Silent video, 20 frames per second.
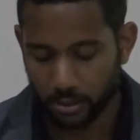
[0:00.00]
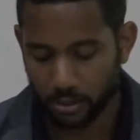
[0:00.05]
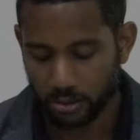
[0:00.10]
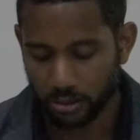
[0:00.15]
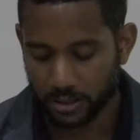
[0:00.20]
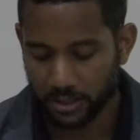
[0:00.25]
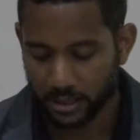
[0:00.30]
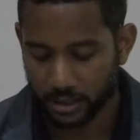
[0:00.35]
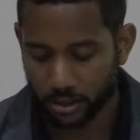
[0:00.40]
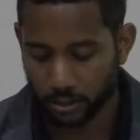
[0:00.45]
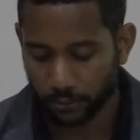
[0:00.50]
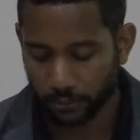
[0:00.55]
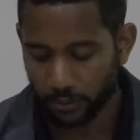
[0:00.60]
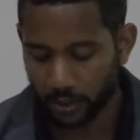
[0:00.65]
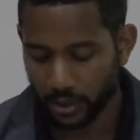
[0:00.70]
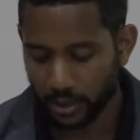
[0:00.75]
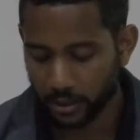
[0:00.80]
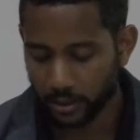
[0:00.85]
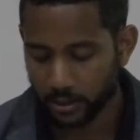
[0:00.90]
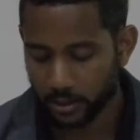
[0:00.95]
So
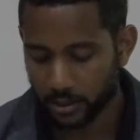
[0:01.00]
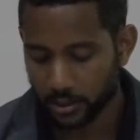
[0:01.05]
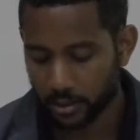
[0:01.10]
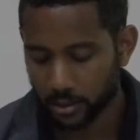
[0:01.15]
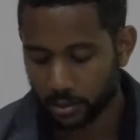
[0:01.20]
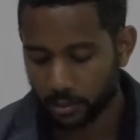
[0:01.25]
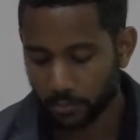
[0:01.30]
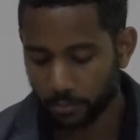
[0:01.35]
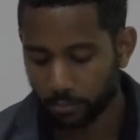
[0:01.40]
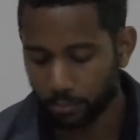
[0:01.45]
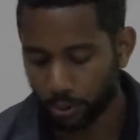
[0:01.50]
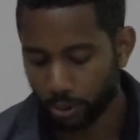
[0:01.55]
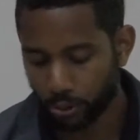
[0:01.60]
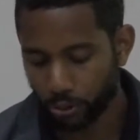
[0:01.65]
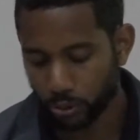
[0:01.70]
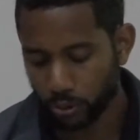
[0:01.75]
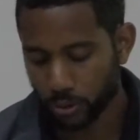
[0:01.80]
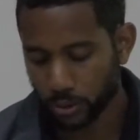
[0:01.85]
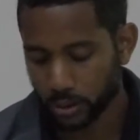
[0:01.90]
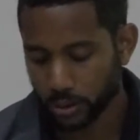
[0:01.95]
schizophrenics
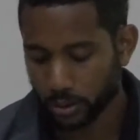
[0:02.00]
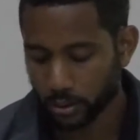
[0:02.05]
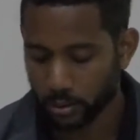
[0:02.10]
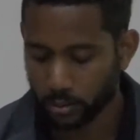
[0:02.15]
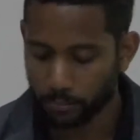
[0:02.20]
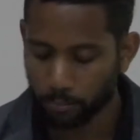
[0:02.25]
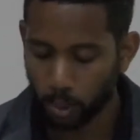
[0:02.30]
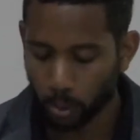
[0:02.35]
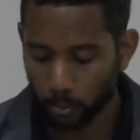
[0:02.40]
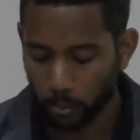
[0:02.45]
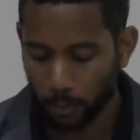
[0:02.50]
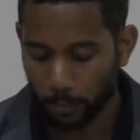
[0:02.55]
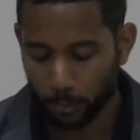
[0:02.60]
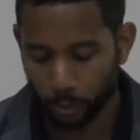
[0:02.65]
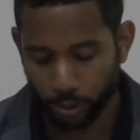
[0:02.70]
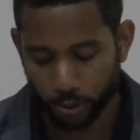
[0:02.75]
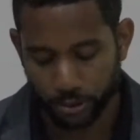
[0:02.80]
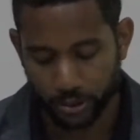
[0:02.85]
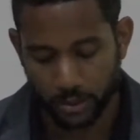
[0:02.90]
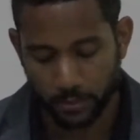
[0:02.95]
probably
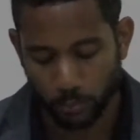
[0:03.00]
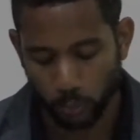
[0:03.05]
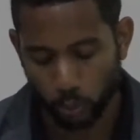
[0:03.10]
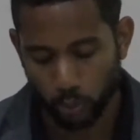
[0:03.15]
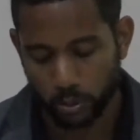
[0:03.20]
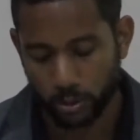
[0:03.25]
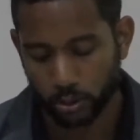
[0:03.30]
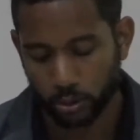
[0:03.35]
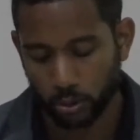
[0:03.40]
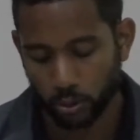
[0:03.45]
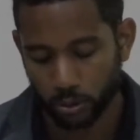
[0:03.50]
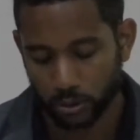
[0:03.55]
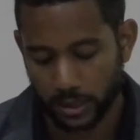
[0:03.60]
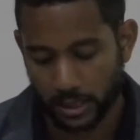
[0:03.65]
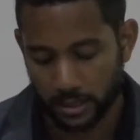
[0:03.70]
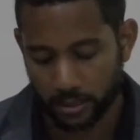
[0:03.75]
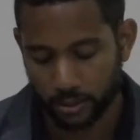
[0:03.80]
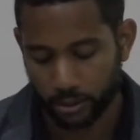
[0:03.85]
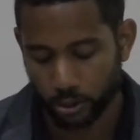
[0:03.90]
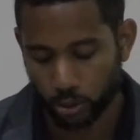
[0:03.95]
produce the most
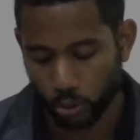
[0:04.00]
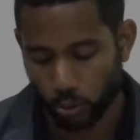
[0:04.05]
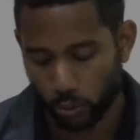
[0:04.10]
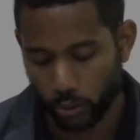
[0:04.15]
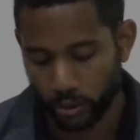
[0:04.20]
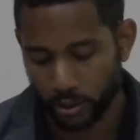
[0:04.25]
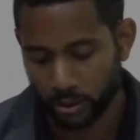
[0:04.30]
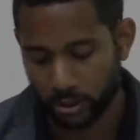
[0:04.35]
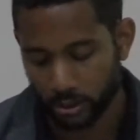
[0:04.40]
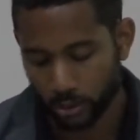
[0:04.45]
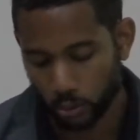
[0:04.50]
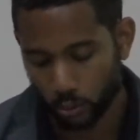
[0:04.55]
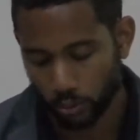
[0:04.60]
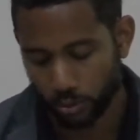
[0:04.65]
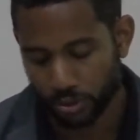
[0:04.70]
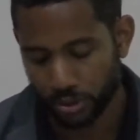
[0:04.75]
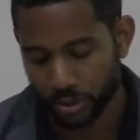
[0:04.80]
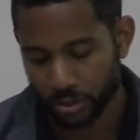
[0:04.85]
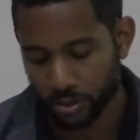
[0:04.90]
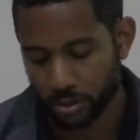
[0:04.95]
grotesque drawing
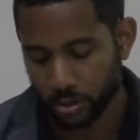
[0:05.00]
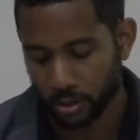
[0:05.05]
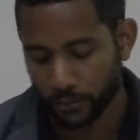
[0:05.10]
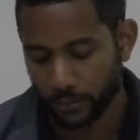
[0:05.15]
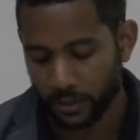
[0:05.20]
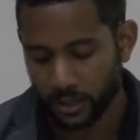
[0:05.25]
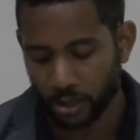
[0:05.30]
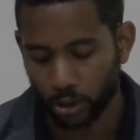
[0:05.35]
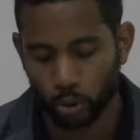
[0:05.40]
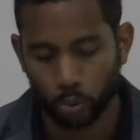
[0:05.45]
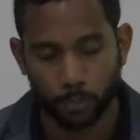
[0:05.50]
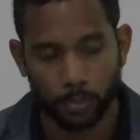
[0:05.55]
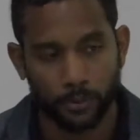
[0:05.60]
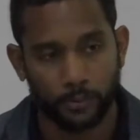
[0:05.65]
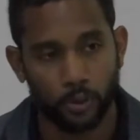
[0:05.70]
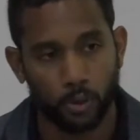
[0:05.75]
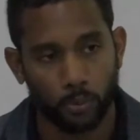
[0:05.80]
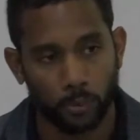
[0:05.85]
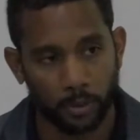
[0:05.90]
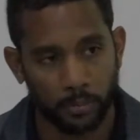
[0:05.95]
distortions of any group
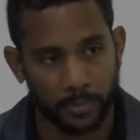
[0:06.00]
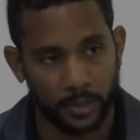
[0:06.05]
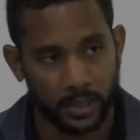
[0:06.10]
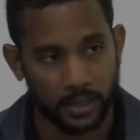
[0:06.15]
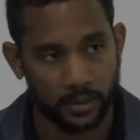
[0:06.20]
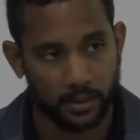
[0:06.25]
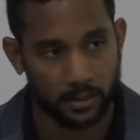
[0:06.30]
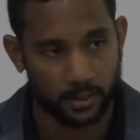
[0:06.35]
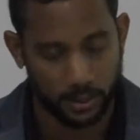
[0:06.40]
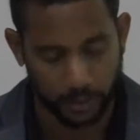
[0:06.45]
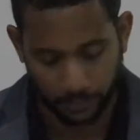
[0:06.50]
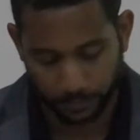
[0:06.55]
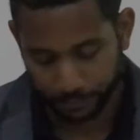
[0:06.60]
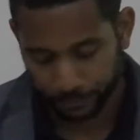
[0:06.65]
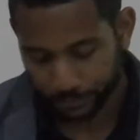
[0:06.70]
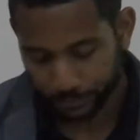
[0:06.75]
of human beings.